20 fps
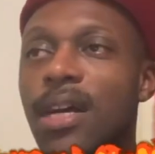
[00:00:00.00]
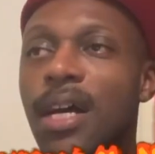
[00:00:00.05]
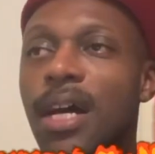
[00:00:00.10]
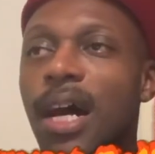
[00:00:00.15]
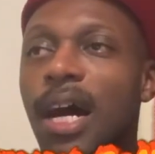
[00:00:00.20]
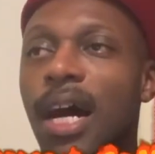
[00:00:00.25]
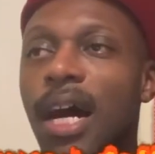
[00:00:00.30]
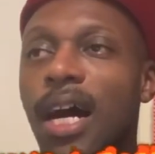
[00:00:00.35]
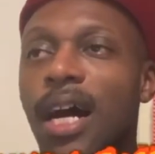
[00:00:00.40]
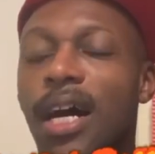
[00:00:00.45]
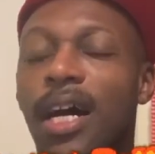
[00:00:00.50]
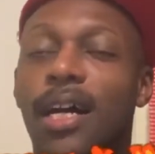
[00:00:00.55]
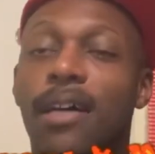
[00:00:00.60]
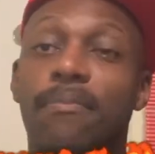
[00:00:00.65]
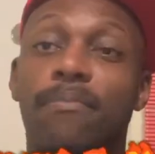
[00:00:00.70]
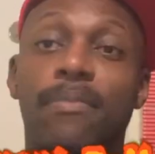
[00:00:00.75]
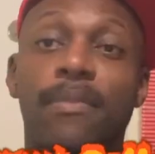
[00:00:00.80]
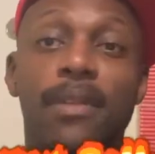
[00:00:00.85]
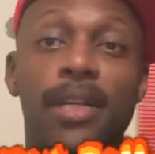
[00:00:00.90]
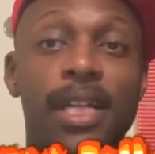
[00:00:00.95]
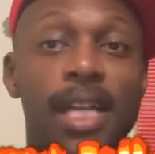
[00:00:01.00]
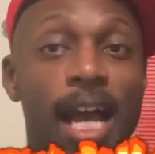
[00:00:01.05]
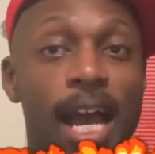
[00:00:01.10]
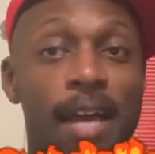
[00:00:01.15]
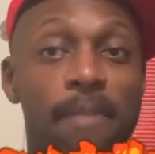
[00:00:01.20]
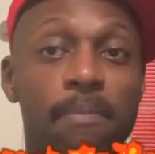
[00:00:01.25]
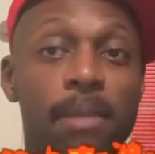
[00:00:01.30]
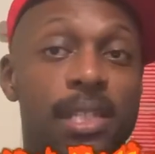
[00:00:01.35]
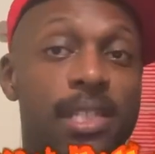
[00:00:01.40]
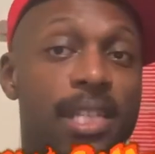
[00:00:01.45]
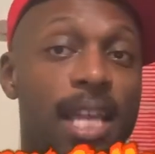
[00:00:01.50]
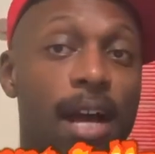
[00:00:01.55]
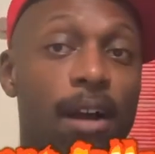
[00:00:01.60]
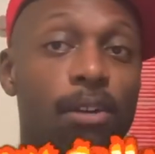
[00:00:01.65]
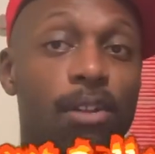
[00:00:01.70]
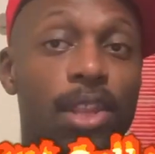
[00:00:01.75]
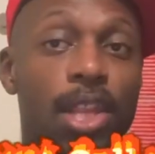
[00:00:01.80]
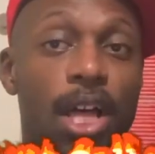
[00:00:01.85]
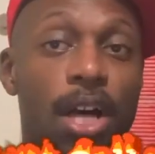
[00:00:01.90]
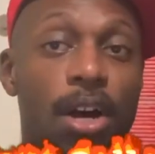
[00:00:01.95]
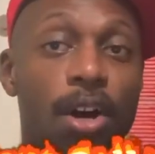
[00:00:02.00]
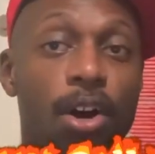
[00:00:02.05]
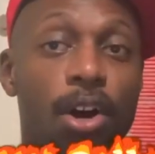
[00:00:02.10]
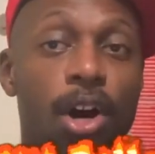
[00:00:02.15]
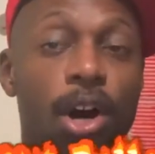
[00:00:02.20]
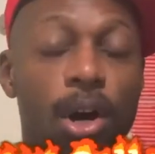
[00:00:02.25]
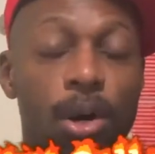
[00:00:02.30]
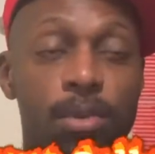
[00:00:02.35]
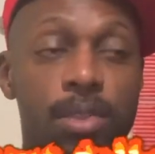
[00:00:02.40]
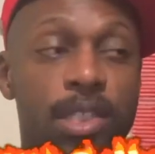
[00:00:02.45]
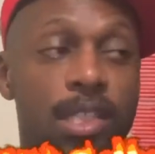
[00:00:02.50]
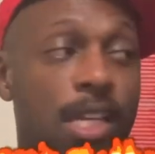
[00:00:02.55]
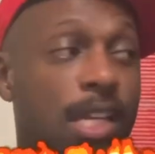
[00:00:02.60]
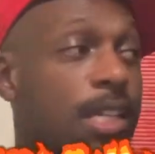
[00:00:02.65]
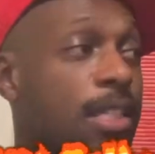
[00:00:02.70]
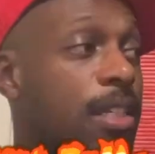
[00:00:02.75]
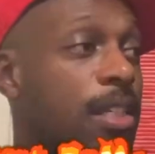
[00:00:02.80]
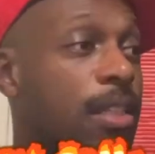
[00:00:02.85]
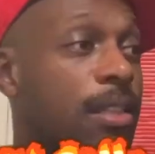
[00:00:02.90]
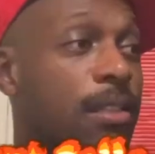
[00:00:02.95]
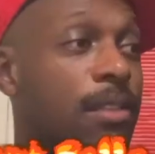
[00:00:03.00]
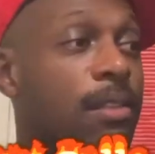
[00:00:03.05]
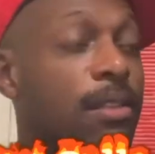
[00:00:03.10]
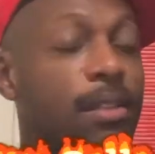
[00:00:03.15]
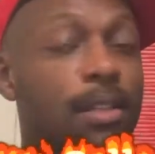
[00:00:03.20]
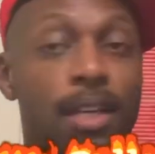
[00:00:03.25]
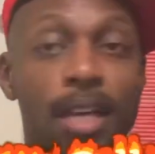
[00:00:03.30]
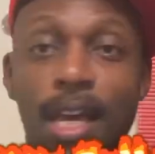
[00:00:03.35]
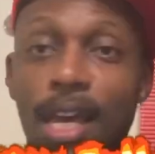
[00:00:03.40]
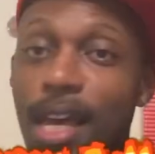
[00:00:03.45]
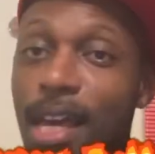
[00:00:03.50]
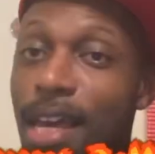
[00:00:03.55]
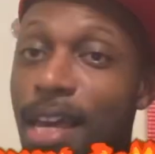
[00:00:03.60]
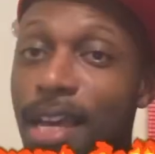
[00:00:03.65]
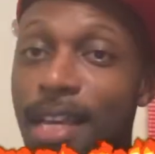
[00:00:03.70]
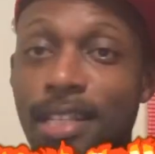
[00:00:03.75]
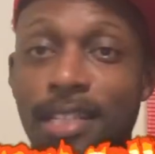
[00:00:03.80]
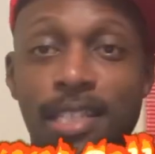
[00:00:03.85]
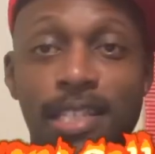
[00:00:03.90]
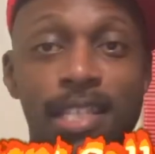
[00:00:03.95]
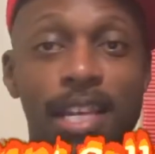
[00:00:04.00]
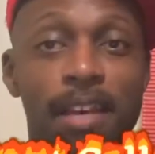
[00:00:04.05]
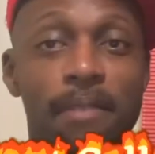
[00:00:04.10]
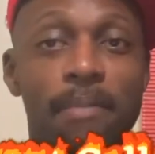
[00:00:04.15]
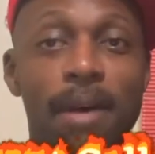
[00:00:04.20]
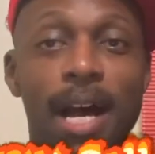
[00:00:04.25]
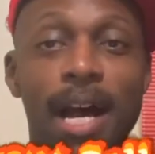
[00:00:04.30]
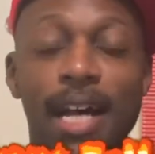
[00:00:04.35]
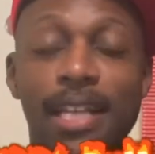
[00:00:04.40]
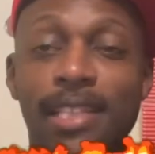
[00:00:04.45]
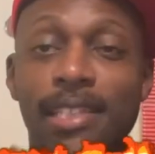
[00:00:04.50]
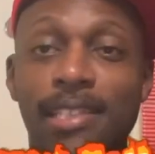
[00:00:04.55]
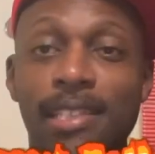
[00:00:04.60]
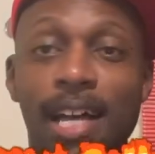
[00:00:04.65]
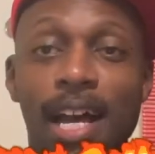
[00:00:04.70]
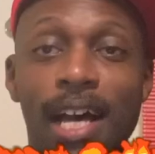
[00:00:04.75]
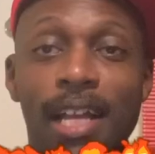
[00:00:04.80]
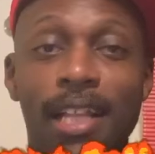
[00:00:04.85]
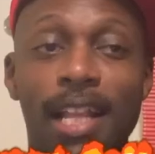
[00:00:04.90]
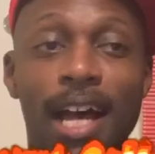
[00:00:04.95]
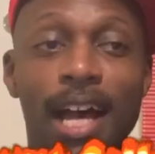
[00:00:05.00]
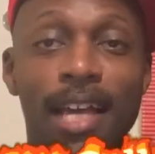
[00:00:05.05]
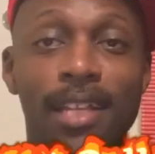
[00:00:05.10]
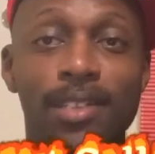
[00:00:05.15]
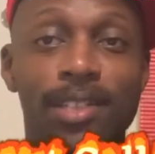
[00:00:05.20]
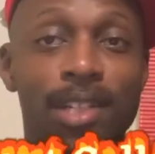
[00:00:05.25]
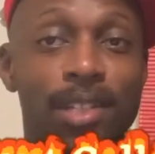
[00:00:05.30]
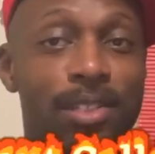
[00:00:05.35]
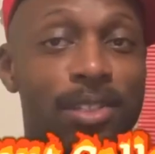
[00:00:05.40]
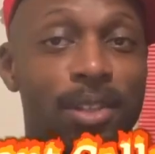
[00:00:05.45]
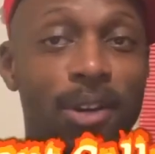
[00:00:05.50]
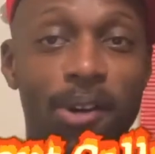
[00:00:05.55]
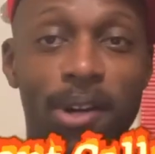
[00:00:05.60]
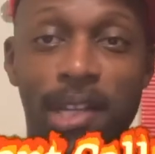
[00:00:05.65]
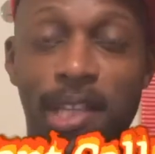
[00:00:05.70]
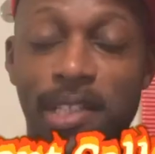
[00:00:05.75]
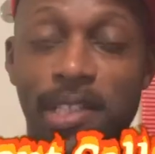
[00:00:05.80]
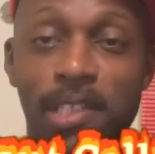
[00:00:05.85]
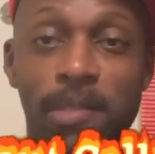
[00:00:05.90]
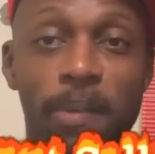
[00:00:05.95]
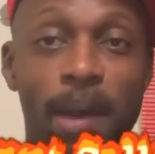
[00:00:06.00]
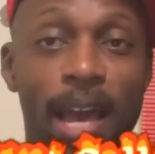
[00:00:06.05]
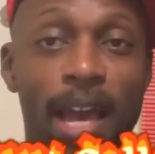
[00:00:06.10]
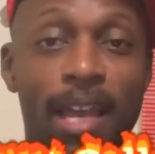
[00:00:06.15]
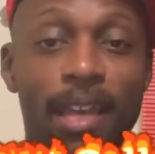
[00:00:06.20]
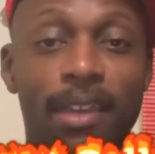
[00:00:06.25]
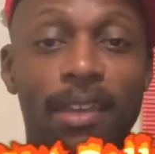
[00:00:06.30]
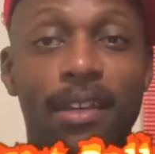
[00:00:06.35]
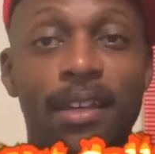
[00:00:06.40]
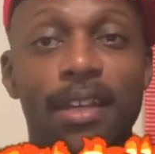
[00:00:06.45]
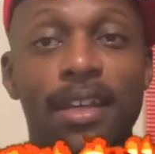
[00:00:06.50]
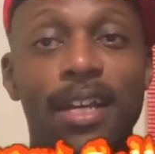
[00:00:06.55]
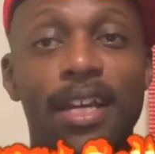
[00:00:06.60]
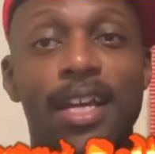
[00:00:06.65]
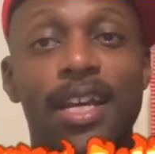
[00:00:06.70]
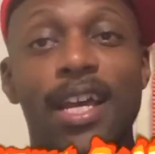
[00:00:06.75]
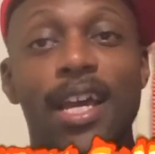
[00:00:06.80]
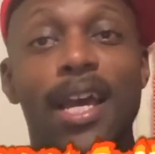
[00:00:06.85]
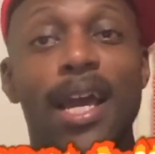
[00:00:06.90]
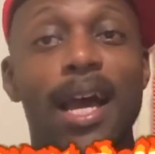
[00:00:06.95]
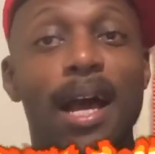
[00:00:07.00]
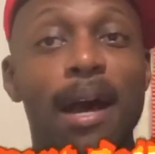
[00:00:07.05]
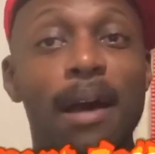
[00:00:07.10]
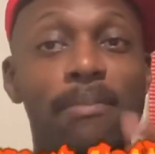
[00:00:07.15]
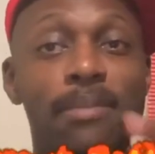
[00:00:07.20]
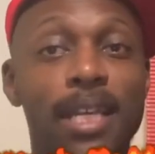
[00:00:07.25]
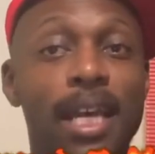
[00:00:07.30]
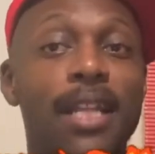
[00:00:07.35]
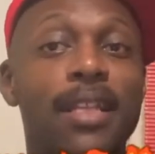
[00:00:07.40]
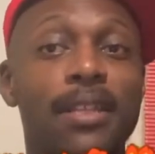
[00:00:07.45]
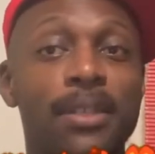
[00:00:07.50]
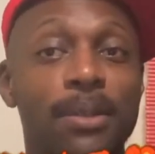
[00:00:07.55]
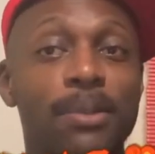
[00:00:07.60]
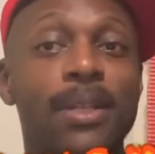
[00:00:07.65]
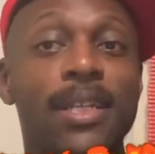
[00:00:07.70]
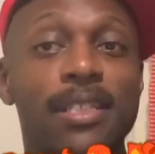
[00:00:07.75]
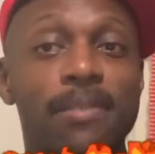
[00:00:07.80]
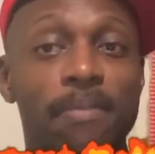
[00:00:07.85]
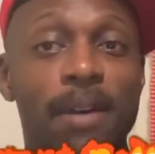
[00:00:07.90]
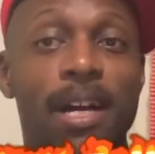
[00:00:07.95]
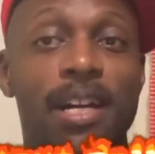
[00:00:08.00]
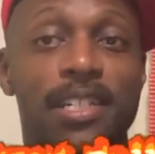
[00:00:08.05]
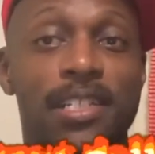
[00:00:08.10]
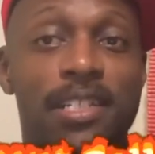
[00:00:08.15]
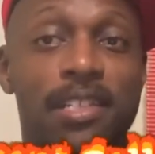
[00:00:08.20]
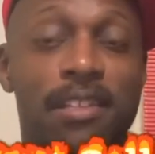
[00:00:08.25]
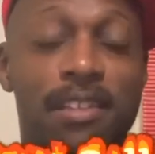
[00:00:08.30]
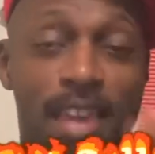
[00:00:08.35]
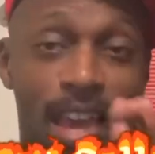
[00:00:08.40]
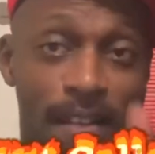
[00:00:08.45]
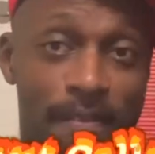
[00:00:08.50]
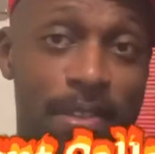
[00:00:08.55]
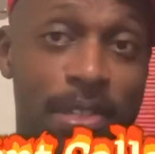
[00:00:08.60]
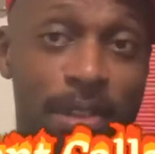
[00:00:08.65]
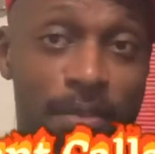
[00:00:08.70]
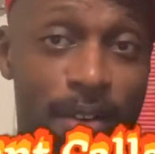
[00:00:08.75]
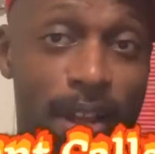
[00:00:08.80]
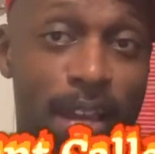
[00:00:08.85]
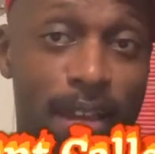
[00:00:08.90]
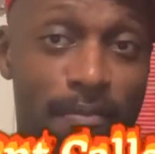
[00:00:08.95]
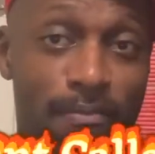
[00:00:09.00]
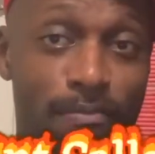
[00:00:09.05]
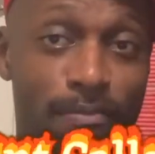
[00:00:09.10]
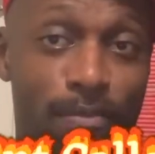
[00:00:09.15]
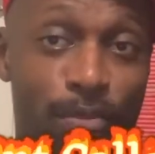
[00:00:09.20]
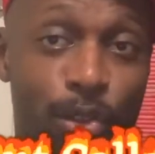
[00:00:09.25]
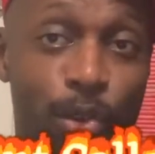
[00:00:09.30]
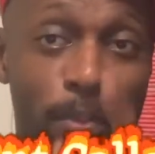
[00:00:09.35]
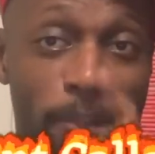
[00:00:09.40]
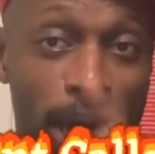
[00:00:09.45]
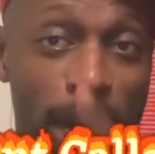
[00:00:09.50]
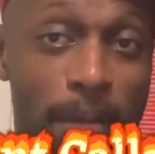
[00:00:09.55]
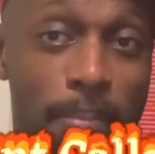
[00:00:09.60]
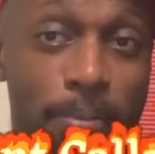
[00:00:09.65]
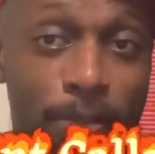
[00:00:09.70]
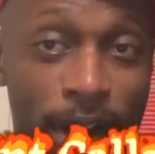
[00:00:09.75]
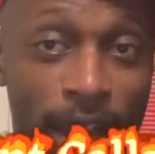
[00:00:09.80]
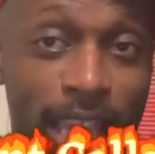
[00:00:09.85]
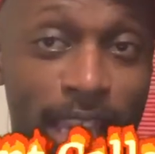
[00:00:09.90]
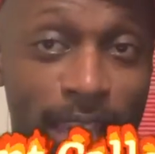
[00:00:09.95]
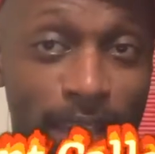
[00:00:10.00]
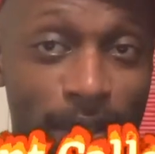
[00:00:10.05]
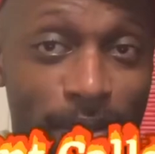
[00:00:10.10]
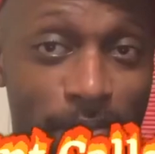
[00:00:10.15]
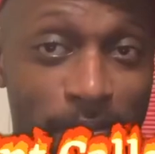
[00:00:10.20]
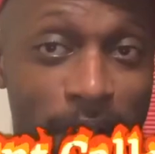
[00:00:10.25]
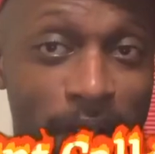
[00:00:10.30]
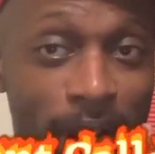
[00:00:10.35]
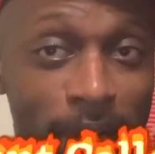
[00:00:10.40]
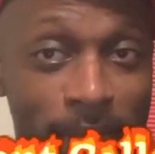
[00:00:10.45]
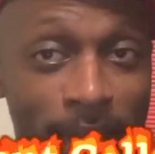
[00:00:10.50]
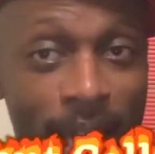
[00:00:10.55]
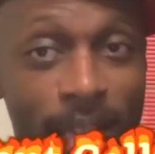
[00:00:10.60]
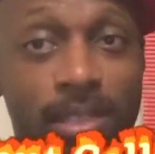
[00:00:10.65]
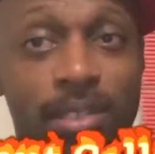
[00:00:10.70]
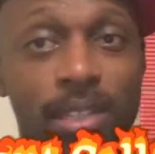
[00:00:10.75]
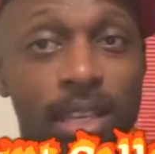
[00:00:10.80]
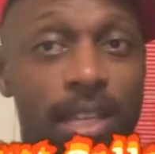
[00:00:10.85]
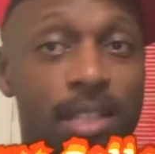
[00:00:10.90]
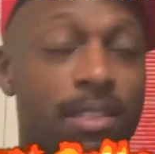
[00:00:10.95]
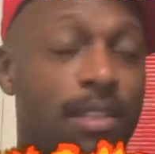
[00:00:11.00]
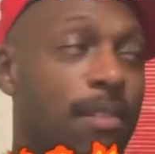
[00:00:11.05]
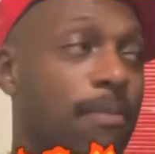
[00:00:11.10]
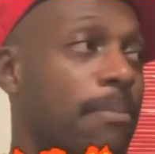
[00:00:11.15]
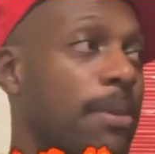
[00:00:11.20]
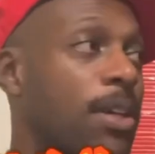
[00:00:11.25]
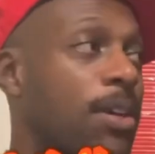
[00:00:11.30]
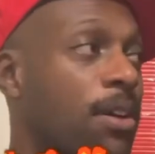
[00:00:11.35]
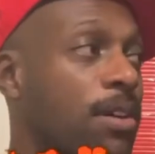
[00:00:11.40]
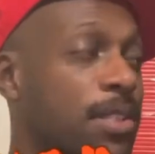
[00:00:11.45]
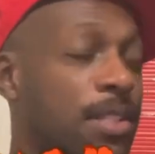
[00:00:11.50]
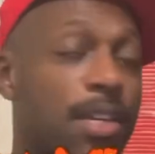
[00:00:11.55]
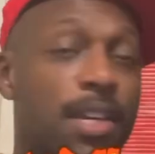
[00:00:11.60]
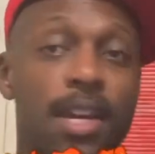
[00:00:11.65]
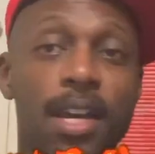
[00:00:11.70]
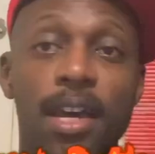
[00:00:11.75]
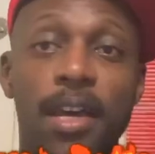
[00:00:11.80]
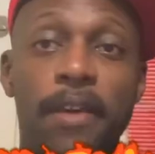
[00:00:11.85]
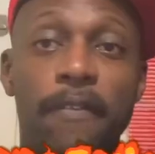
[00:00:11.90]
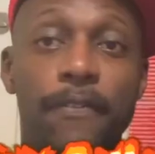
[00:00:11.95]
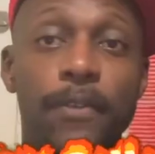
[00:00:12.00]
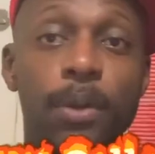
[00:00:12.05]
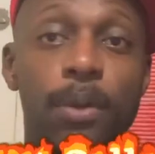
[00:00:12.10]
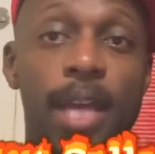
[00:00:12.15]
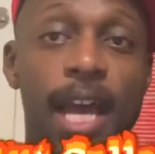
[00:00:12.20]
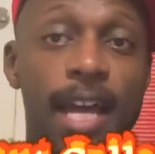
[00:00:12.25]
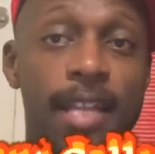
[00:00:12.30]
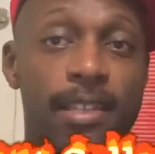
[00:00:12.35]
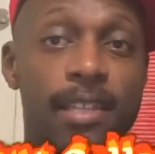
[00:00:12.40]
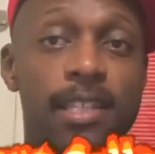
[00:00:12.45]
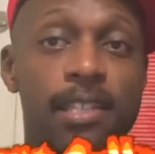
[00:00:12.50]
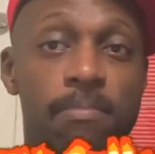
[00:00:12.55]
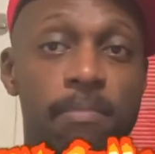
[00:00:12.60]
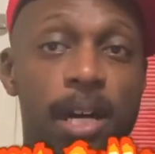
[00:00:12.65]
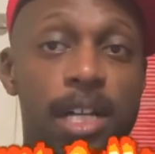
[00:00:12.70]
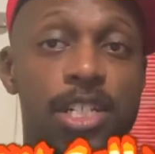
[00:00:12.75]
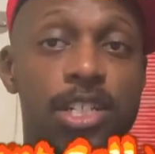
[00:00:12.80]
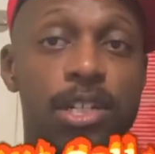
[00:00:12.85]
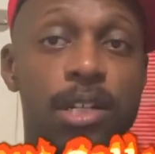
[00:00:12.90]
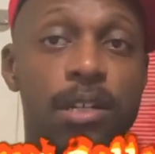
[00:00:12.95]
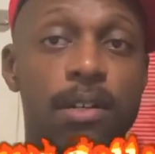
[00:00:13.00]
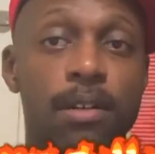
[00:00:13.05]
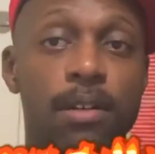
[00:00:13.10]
The guy missed out a whole season, is sitting behind the sidelines just talking smack. I'm telling you this much, Kevin Durant, you better bring it come next season, because if you got this much